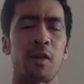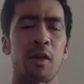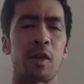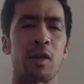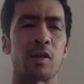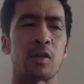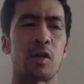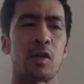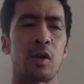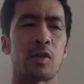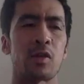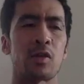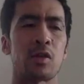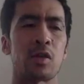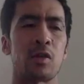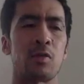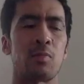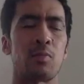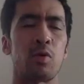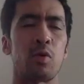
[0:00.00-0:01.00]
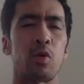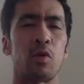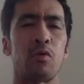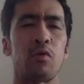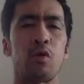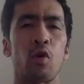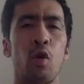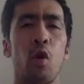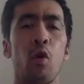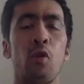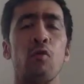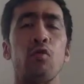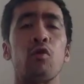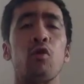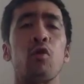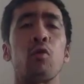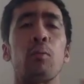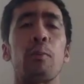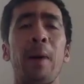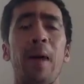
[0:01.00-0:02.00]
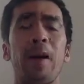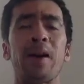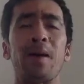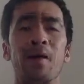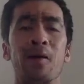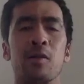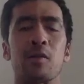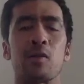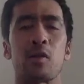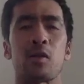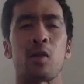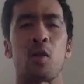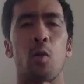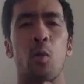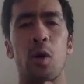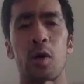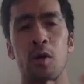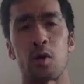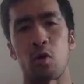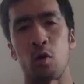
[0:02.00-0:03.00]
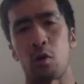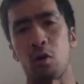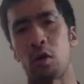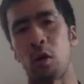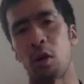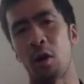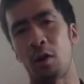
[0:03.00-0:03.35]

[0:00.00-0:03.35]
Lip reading: that is going to improve your overall balance, so that when your